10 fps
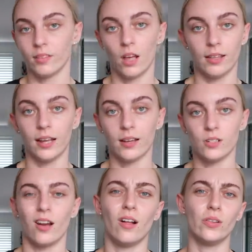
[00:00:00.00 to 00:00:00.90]
I'll let you guys
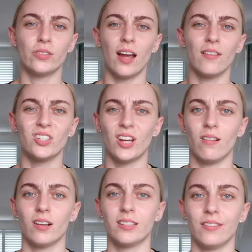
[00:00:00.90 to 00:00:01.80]
know. I'll also have a
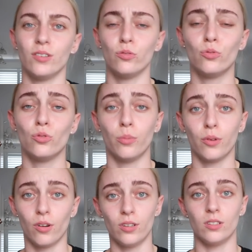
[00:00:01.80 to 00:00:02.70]
shower because I feel super
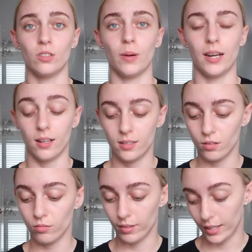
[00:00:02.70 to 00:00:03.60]
gross and sweaty. It's
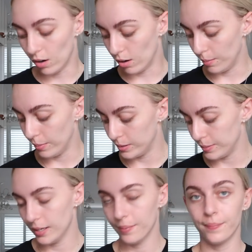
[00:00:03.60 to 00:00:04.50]
still really hot in
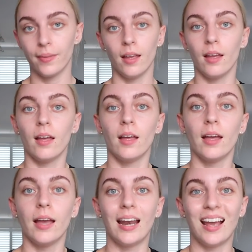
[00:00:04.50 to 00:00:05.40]
Brisbane.
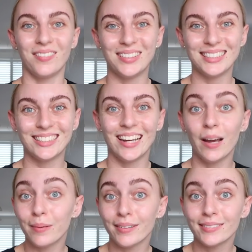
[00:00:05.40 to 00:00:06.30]
And I haven't
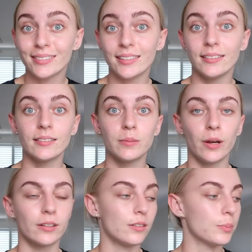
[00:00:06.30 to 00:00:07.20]
showered since
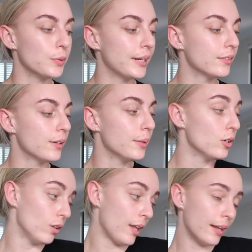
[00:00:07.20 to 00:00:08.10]
work this morning. So I'm going
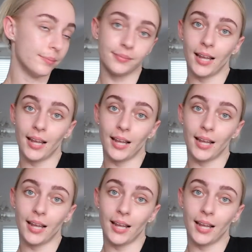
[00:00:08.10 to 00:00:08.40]
to do that.